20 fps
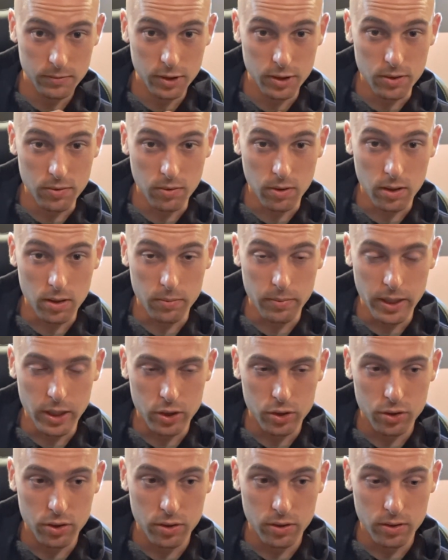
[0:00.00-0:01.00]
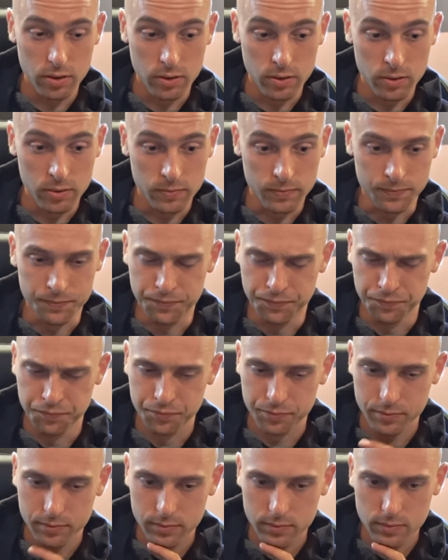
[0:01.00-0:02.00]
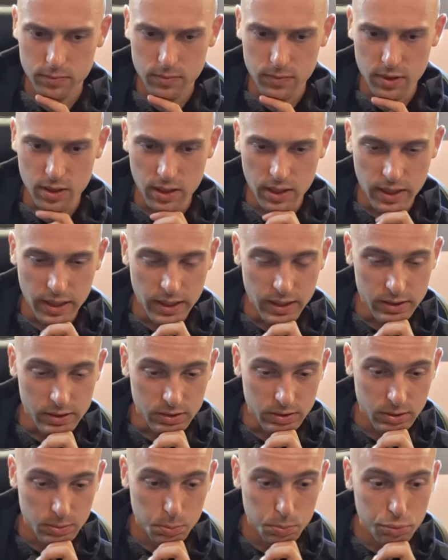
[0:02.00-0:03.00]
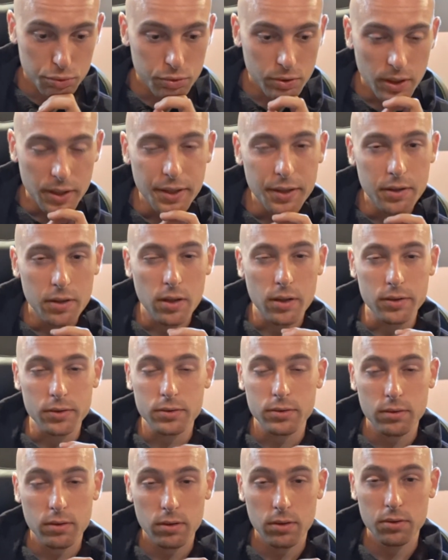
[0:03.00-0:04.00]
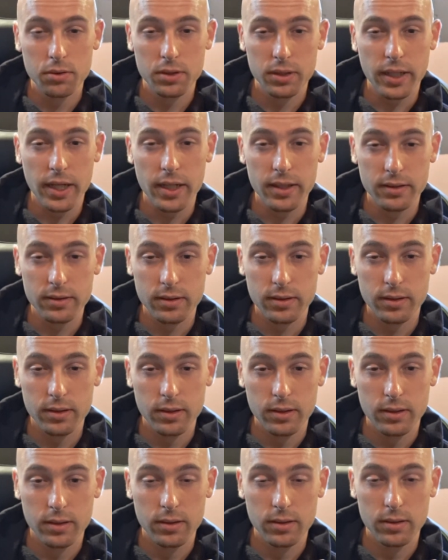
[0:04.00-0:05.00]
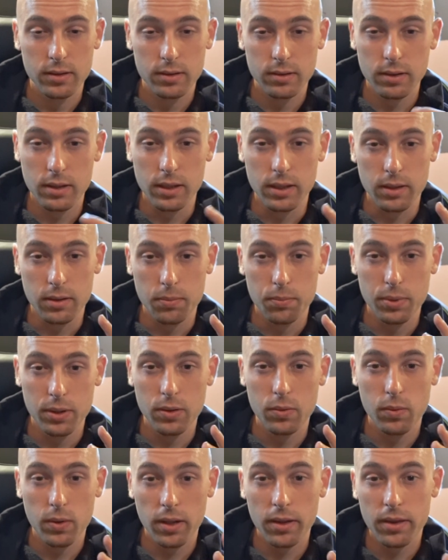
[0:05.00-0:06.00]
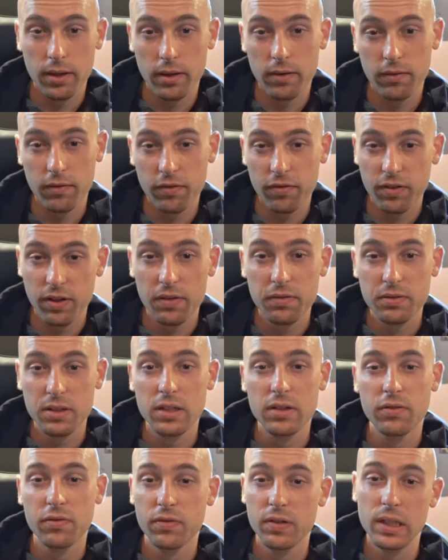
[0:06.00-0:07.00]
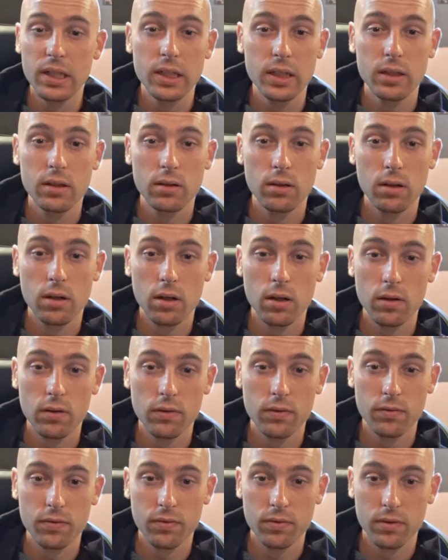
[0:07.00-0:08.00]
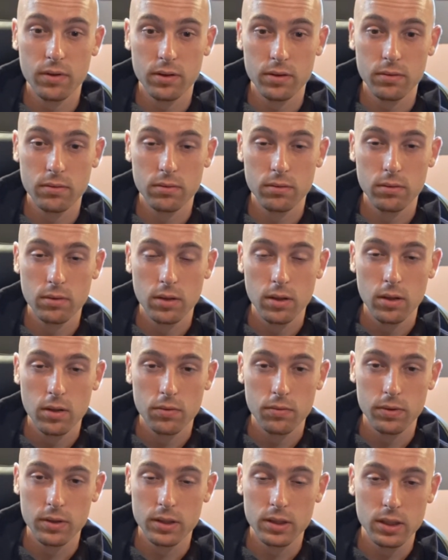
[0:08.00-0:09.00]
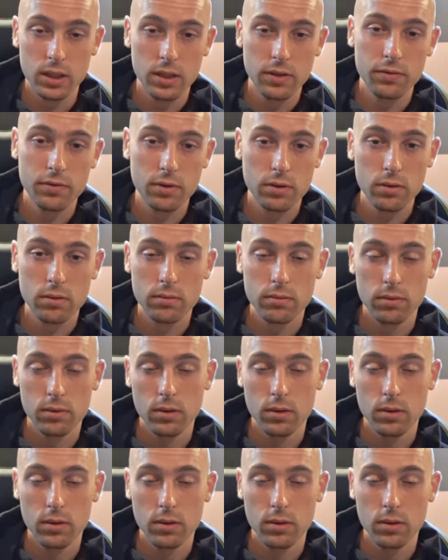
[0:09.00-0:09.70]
You want to make sure it's pretty darn close, be within 50 feet of the receiver,